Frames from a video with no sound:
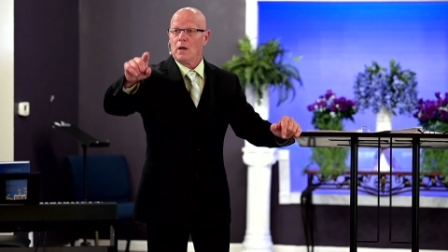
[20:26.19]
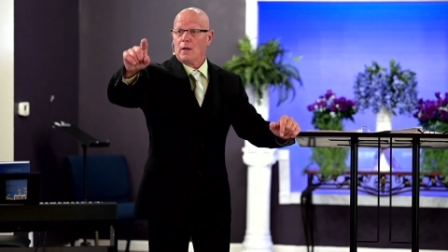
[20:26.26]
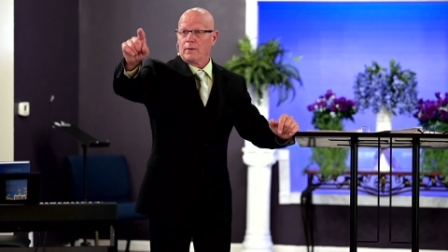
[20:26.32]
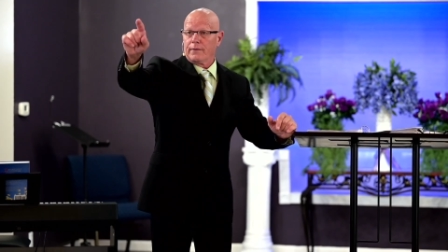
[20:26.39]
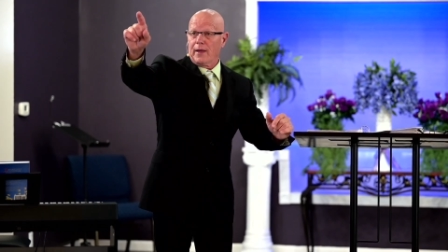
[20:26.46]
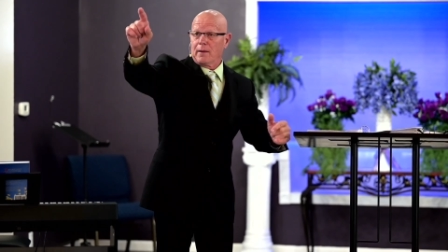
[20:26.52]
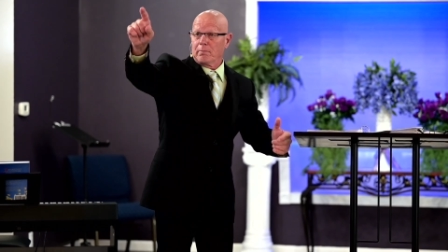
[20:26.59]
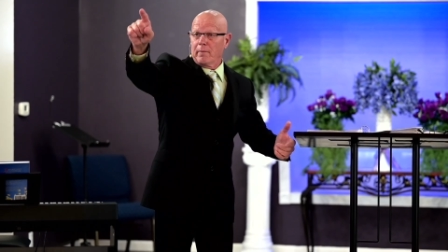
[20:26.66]

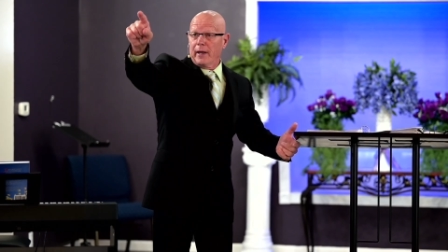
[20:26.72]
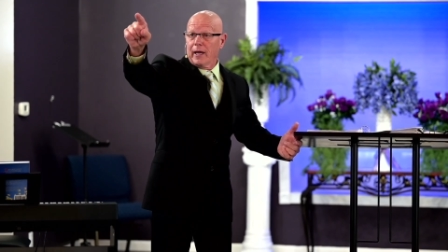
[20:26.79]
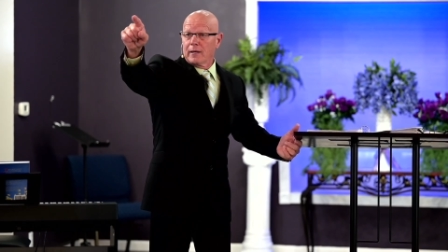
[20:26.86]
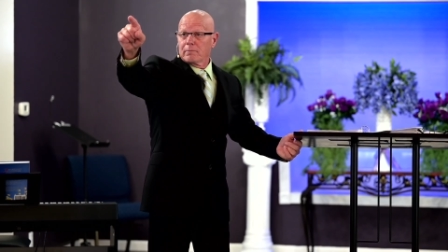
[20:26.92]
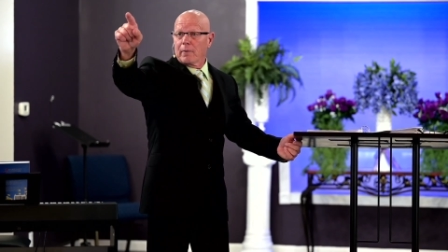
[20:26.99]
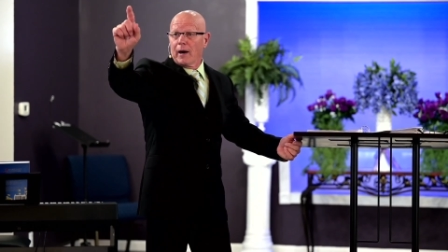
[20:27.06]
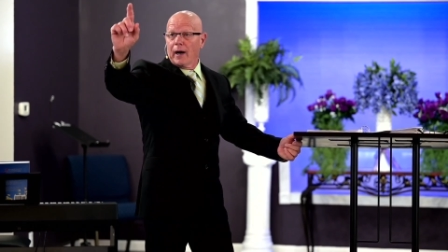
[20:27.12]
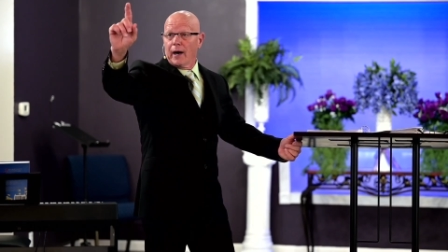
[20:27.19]
that man
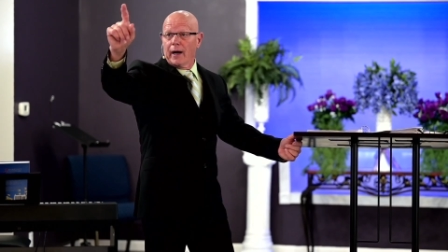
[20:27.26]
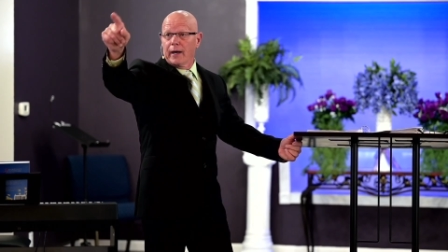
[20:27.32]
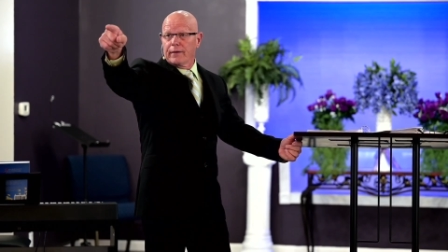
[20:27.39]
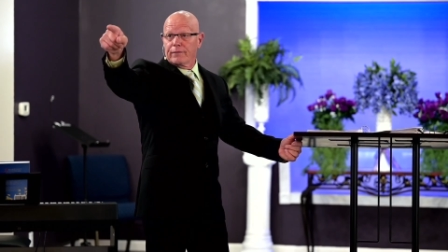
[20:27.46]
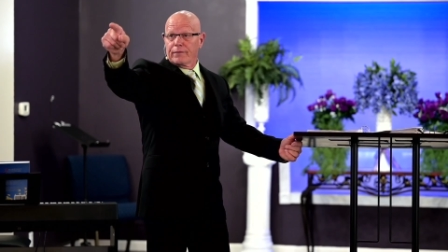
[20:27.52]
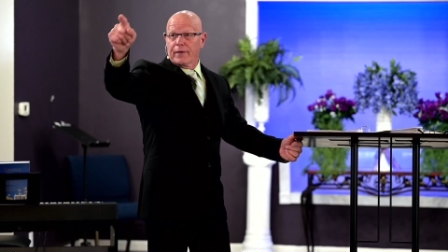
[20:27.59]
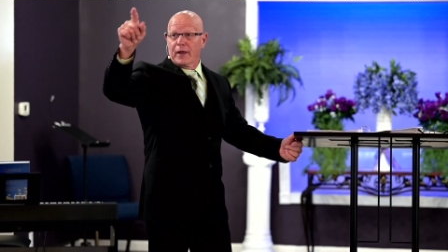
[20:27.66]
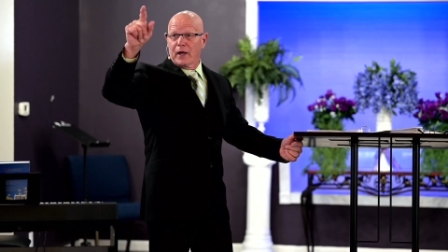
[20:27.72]
behind
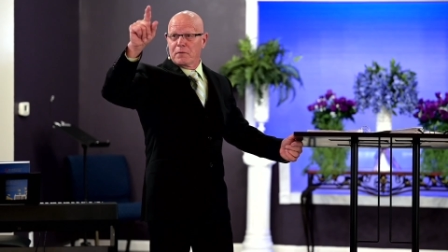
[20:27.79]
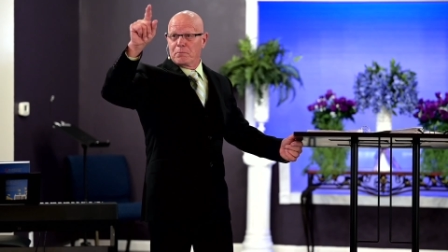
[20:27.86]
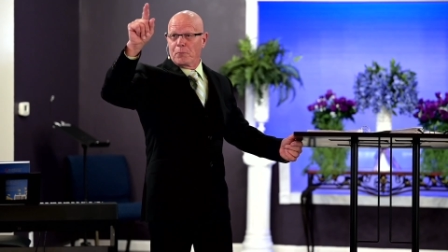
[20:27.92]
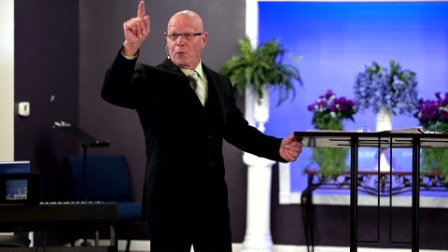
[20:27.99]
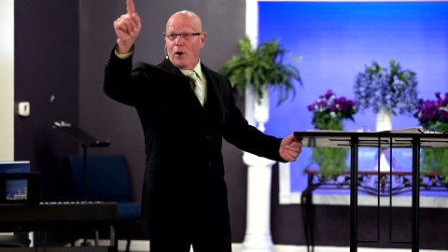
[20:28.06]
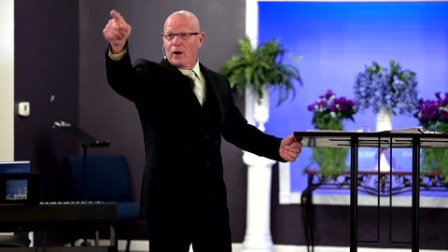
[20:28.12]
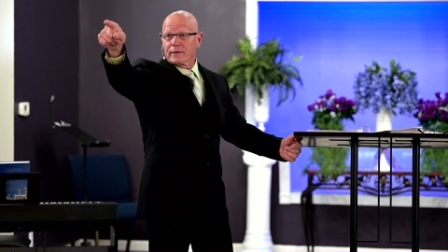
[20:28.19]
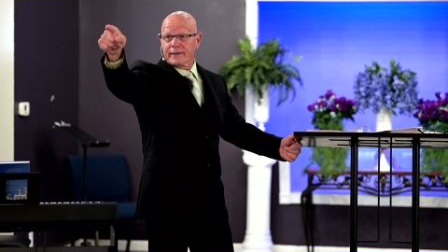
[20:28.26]
that
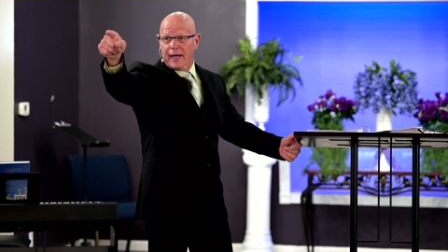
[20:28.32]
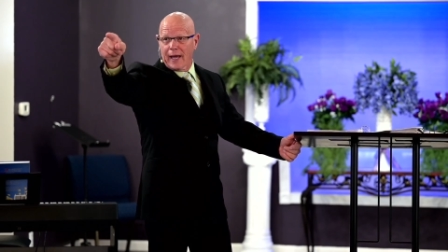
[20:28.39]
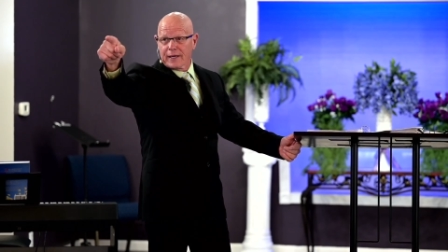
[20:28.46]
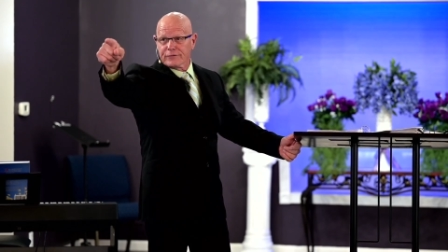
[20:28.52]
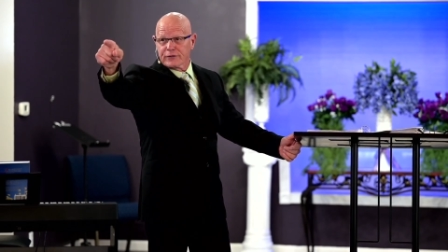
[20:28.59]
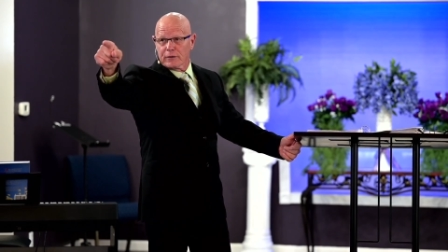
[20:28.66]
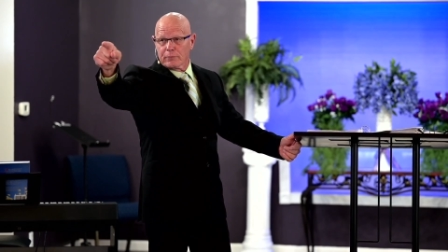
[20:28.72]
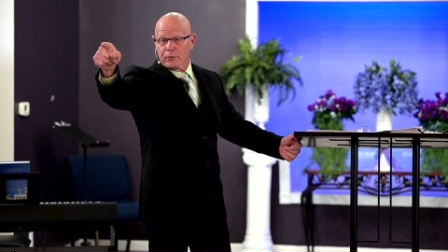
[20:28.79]

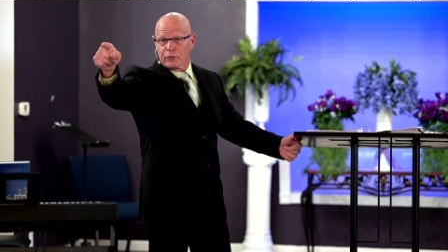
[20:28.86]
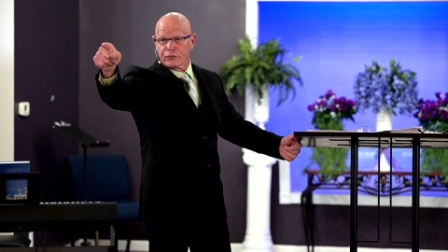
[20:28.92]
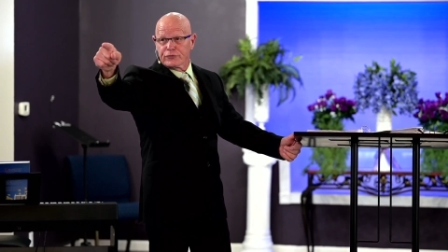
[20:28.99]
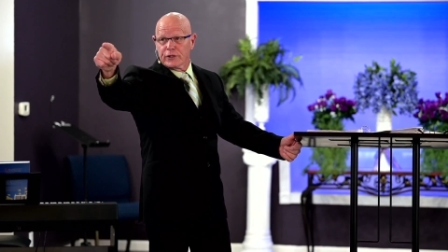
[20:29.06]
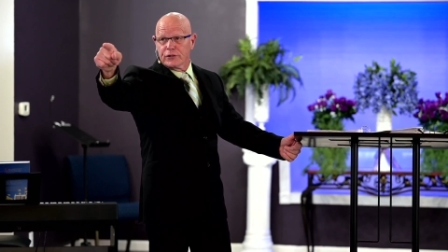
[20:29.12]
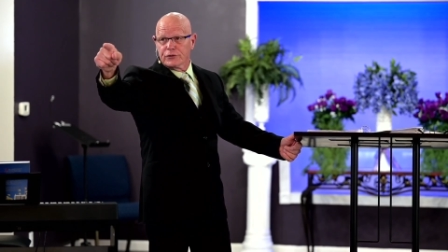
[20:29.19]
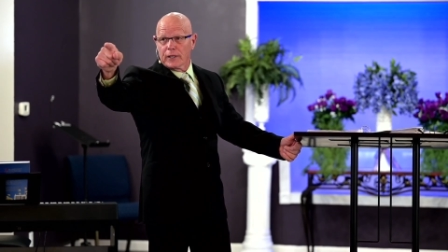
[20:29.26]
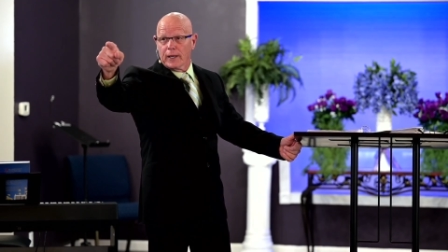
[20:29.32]
broadcasting booth,
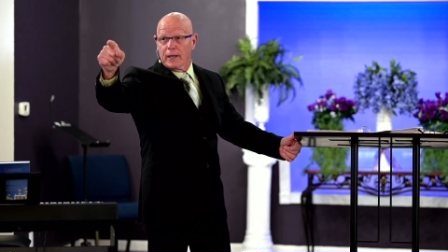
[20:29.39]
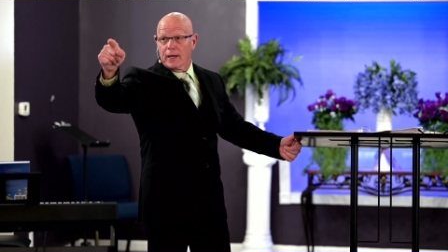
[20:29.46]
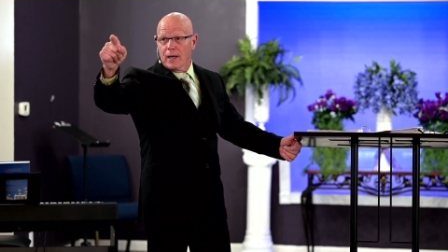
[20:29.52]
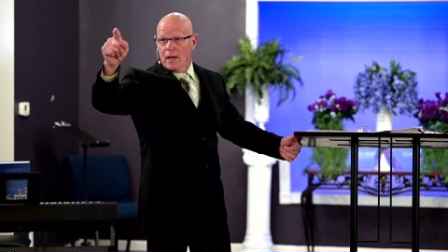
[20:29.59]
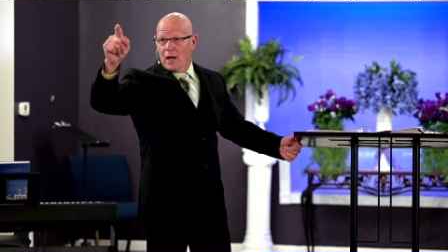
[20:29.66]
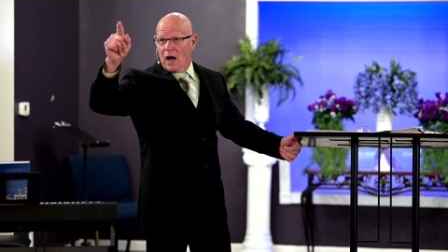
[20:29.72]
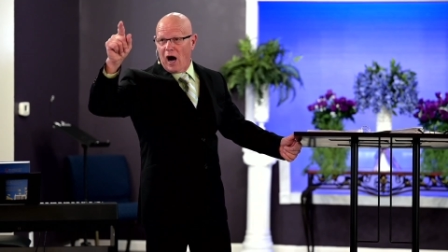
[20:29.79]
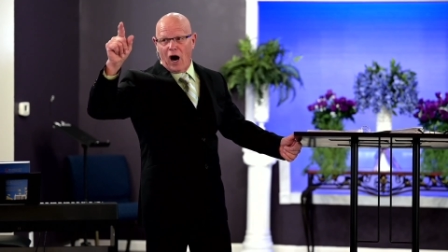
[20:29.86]
CJ,
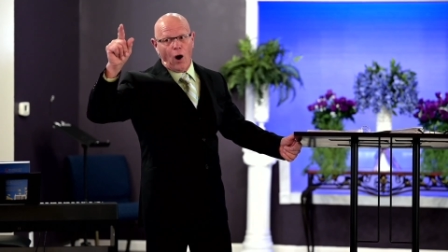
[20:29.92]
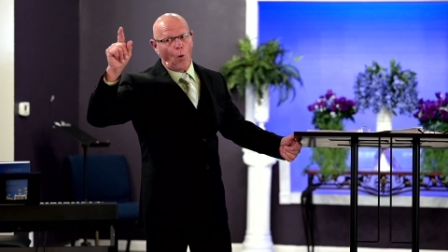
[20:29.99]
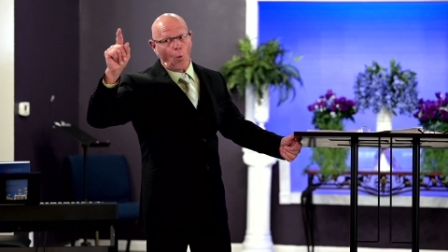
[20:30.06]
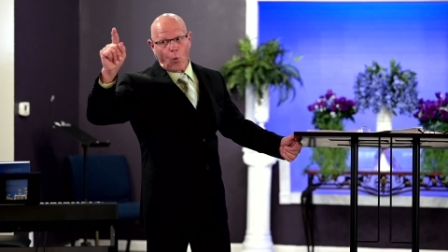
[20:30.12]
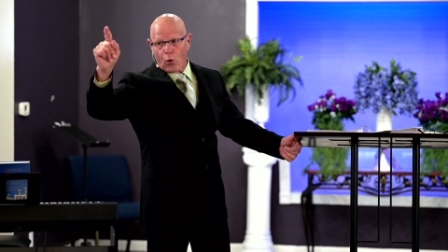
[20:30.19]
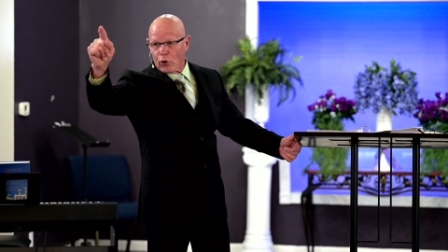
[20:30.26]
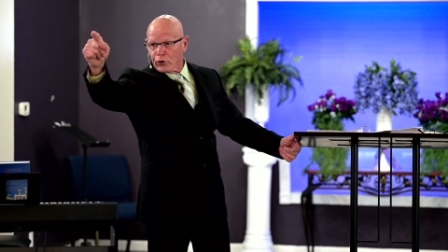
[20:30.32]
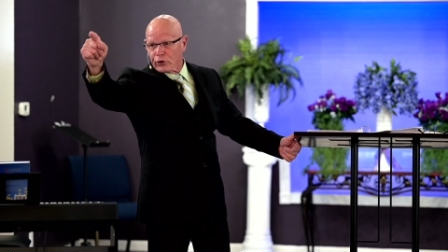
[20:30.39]
a
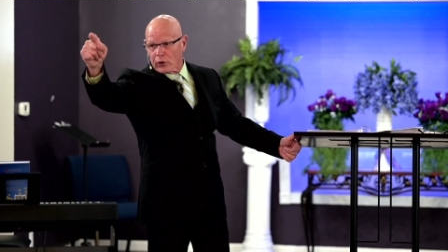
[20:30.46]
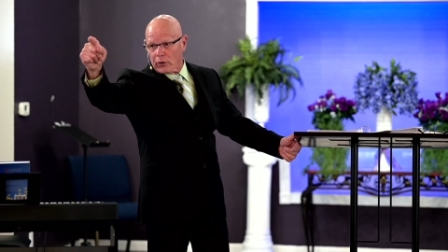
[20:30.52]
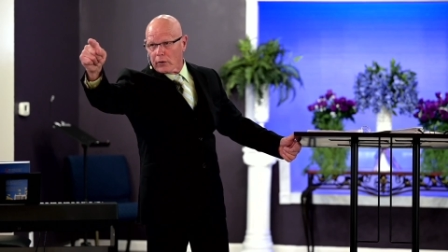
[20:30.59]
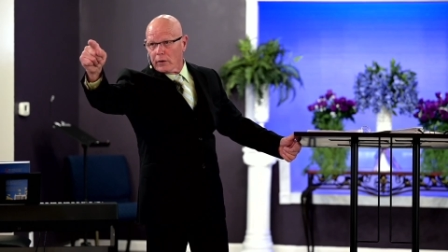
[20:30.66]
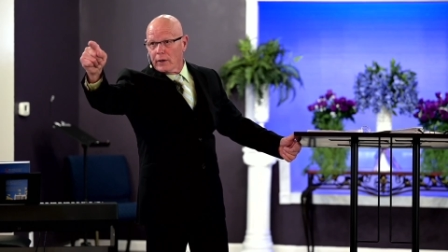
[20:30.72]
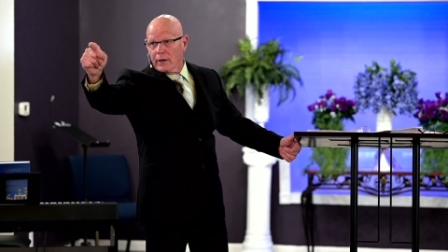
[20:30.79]
worker.